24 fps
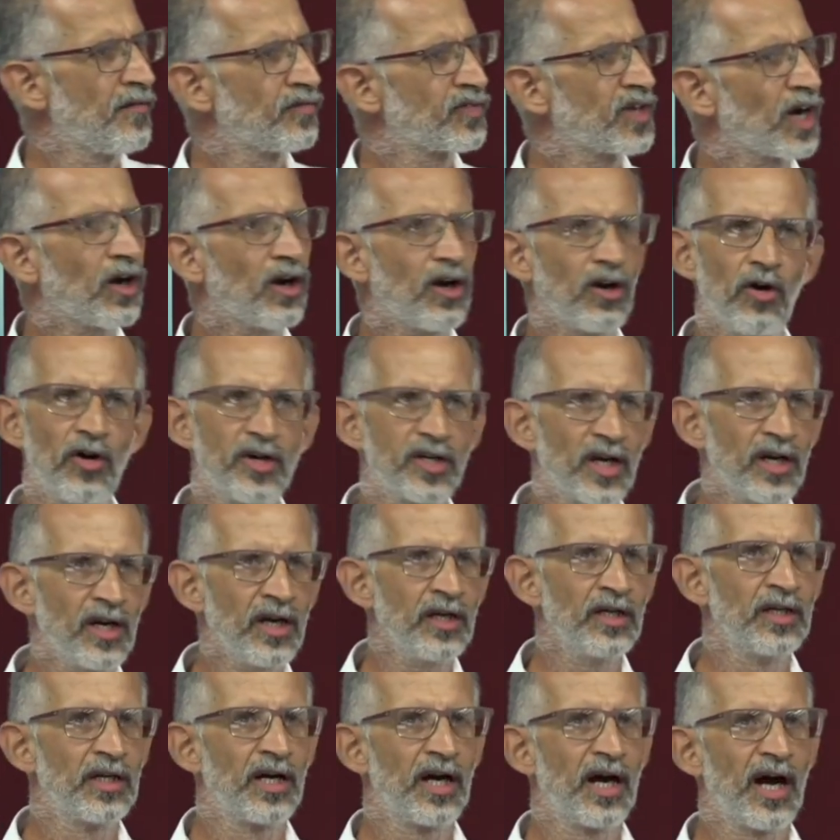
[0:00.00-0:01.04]
The
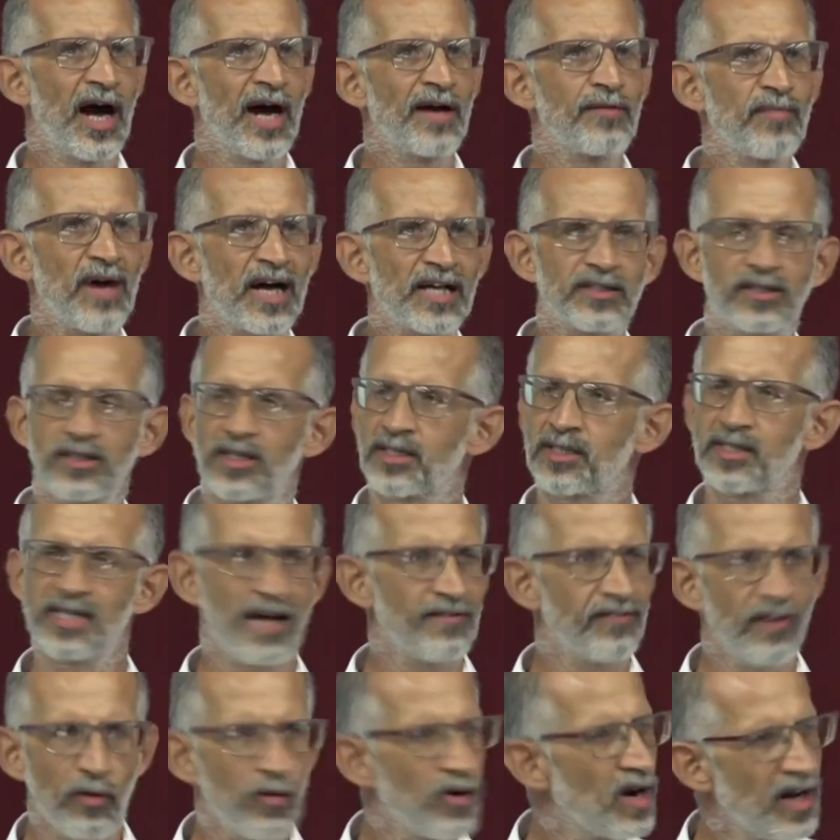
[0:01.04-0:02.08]
colonial and masters
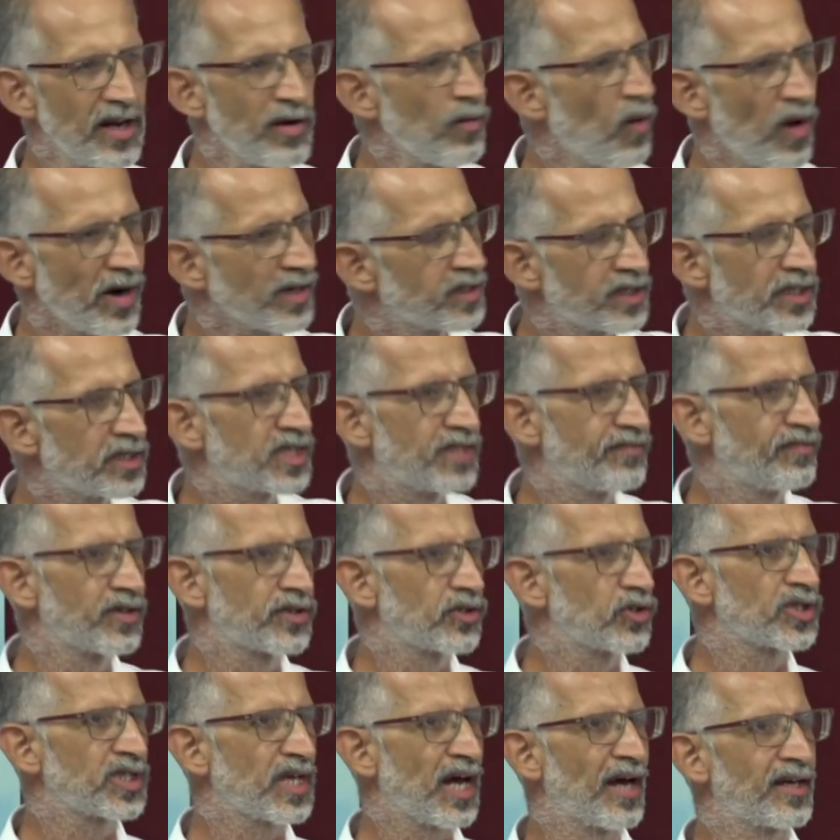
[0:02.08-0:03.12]
never really wanted civil
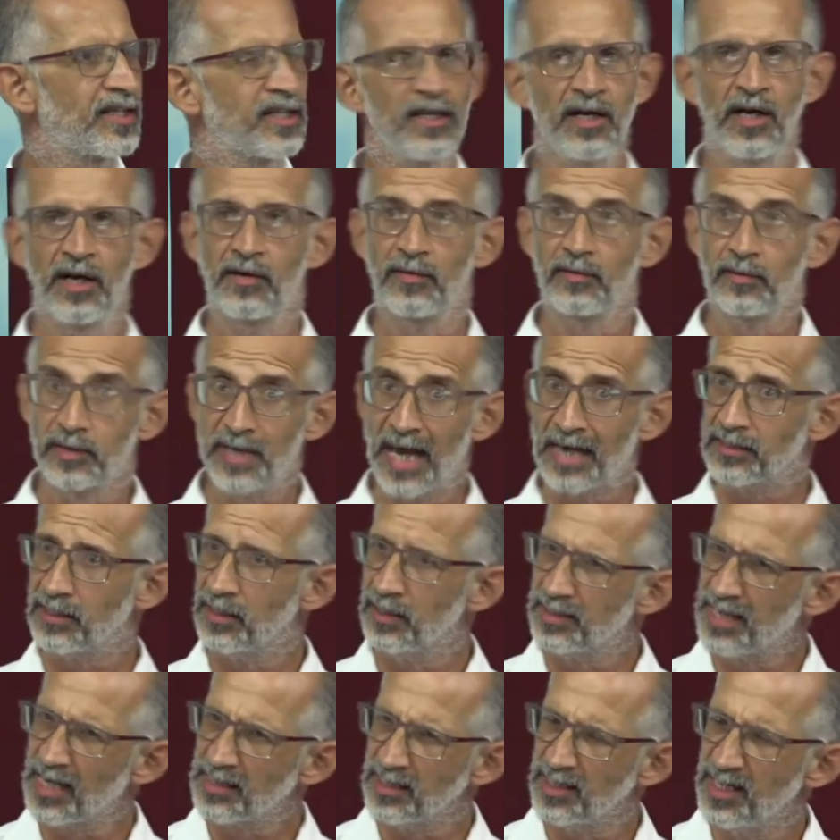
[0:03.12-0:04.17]
society. That's
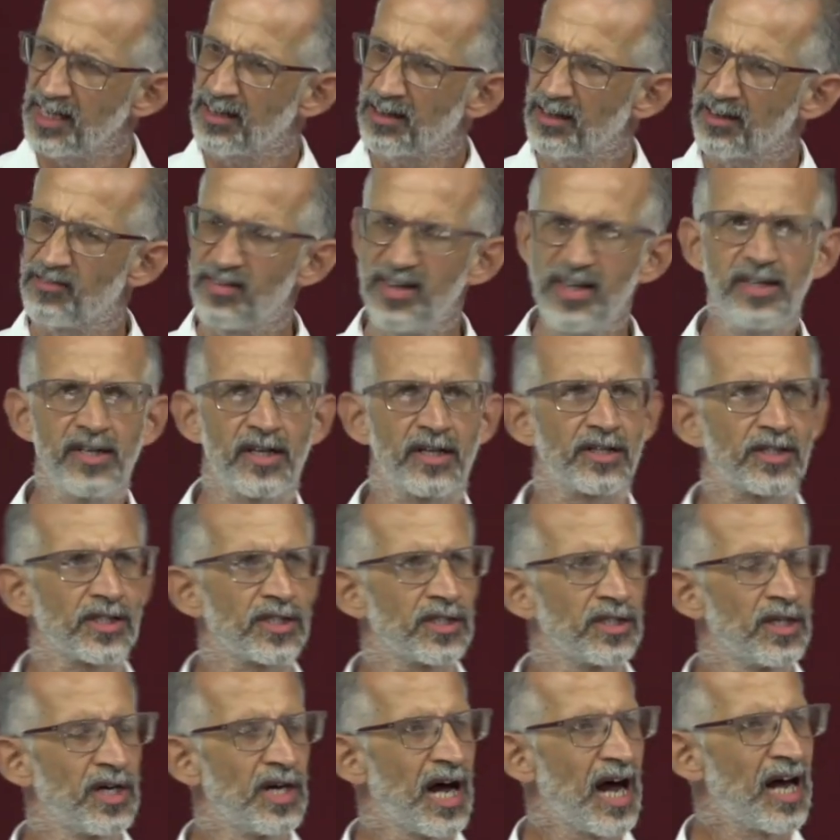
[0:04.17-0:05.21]
an
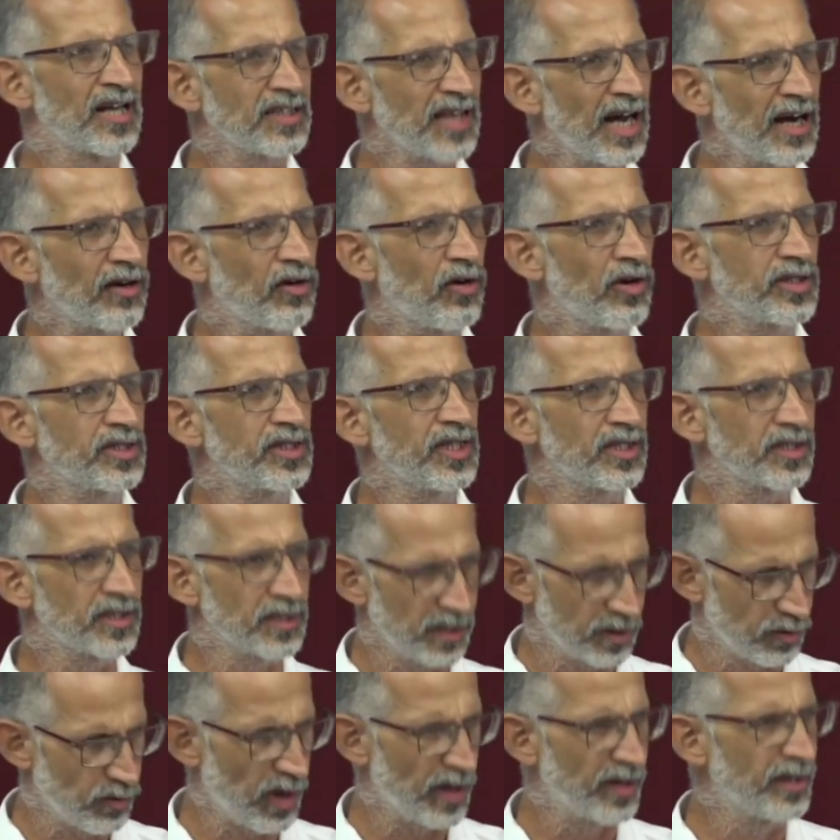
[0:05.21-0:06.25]
inconvenience. As Al Gore says
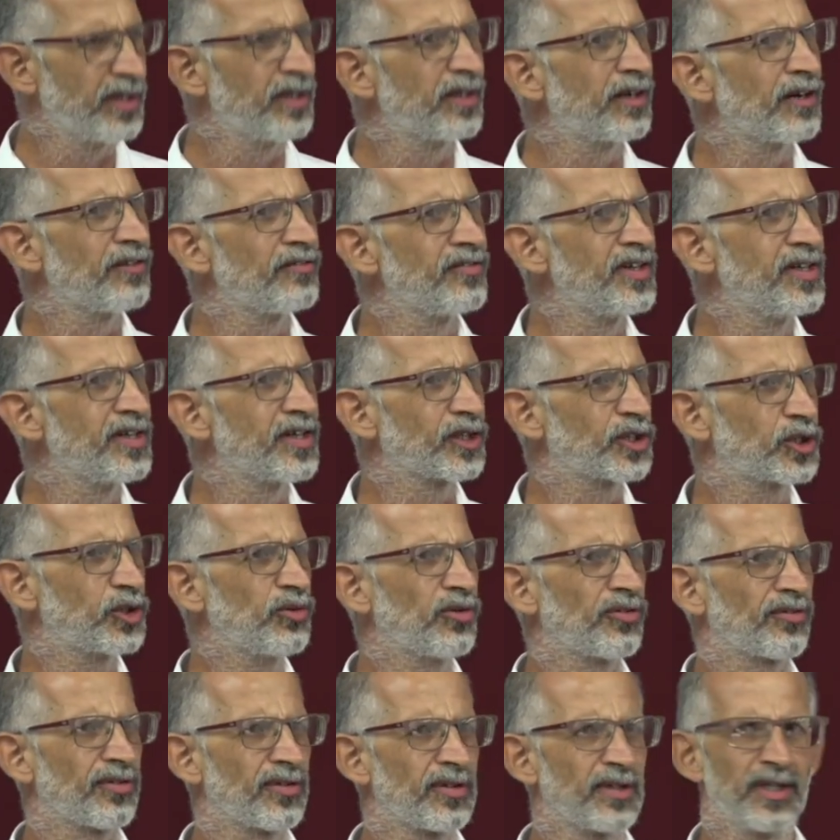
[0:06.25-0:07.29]
as well, an inconvenient
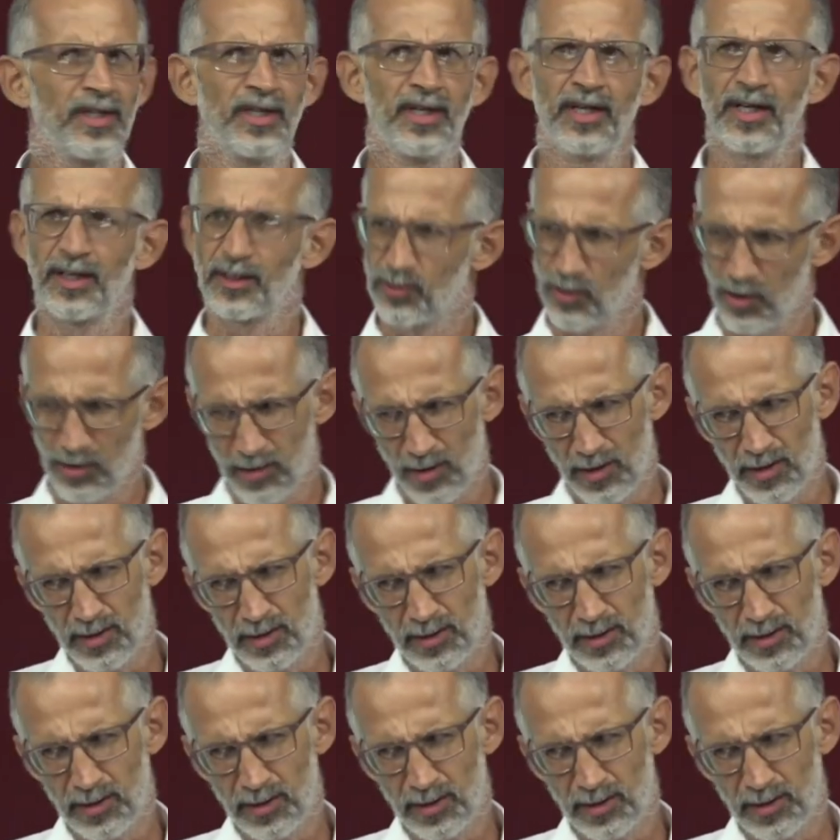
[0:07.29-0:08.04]
truth. No.